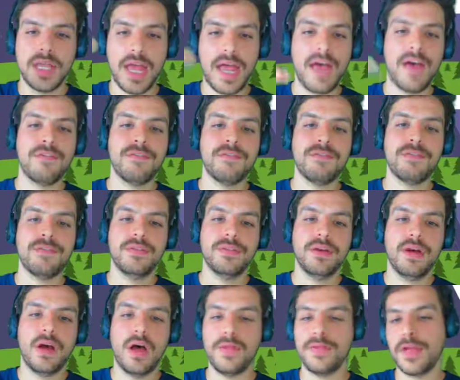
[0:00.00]
f
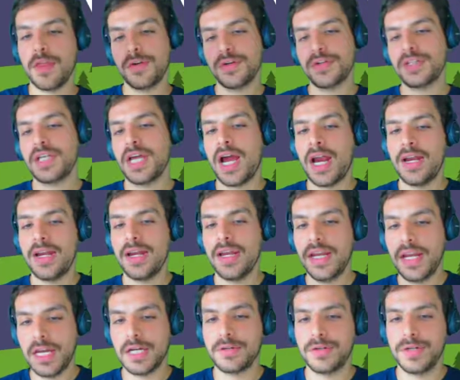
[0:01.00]
on the other side
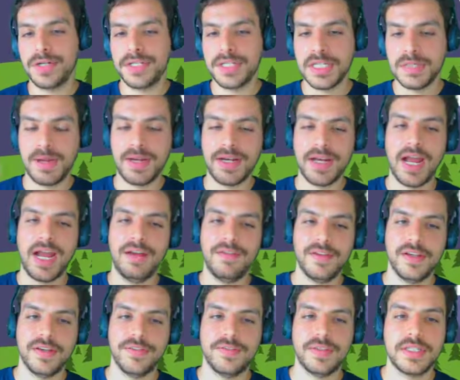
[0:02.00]
increases by
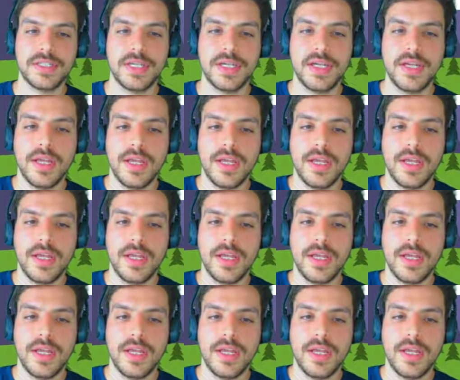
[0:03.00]
9/5.